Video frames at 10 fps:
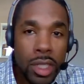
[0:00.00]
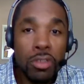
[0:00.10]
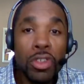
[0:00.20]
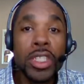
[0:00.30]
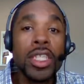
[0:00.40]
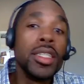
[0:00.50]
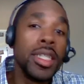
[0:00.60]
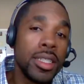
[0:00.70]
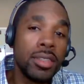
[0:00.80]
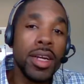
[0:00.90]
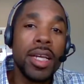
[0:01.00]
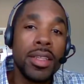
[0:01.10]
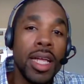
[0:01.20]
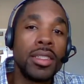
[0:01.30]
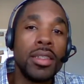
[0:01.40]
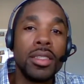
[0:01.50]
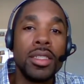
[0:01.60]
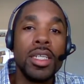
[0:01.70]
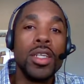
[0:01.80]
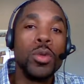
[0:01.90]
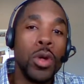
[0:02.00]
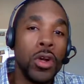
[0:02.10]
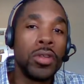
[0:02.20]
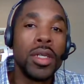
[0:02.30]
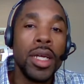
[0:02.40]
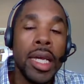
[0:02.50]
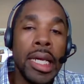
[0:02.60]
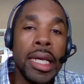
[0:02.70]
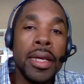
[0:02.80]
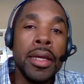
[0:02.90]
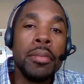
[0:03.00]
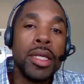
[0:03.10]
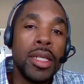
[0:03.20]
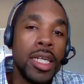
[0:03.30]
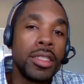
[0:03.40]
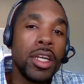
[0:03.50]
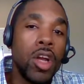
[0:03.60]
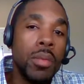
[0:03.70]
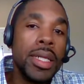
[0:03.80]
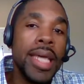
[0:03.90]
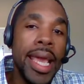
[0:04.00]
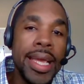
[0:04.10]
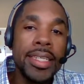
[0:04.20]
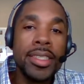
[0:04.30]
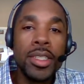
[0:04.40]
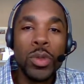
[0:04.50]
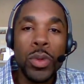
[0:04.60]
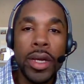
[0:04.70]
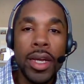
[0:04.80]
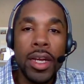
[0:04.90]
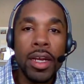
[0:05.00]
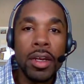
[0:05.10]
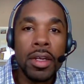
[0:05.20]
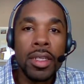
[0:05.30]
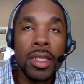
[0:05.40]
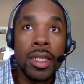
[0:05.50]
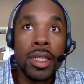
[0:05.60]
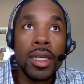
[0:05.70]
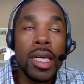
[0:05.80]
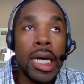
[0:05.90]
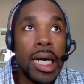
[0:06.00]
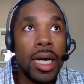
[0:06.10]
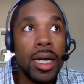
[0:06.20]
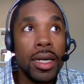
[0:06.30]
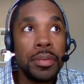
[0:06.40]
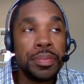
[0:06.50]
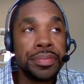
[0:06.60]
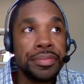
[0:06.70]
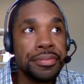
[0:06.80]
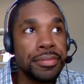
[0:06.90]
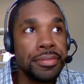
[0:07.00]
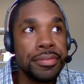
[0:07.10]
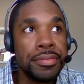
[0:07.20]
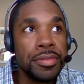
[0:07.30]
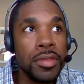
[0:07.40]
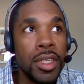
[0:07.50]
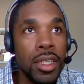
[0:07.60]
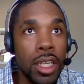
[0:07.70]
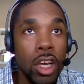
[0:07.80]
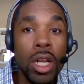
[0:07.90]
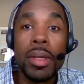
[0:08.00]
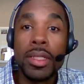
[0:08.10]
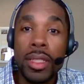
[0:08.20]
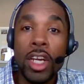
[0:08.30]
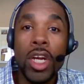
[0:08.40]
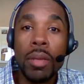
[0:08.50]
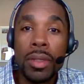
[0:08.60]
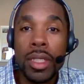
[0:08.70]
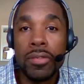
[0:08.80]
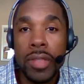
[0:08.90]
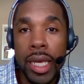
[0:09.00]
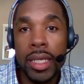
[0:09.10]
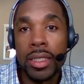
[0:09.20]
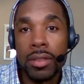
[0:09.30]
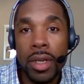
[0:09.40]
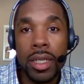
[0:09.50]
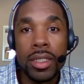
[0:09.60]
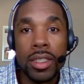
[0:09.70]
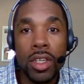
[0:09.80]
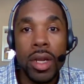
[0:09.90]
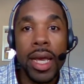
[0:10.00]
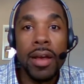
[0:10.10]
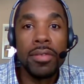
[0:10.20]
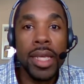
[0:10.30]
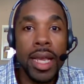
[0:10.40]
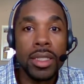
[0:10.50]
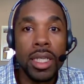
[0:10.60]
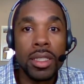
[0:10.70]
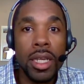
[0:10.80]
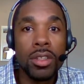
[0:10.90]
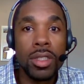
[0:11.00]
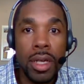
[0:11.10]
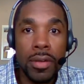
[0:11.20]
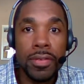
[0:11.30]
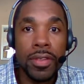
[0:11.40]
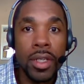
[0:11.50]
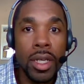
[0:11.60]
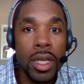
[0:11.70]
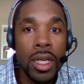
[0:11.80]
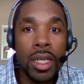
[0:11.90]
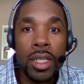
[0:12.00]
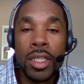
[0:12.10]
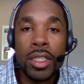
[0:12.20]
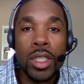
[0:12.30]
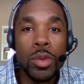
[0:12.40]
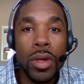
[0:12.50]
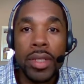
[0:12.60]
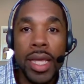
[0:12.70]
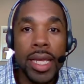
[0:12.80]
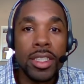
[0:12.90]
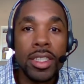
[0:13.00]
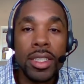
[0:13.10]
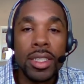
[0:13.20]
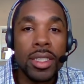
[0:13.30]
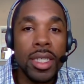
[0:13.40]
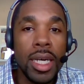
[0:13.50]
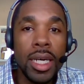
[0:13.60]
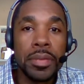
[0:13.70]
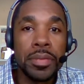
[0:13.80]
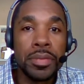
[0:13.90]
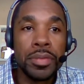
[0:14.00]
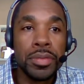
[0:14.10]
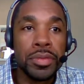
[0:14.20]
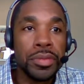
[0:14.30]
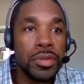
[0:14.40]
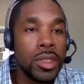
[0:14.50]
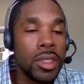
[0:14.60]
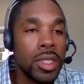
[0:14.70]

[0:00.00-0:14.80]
Resilience, right? That's a good word, because there are going to be days where they're going to be tough days, right? You're going to have days that are tough, to where things just don't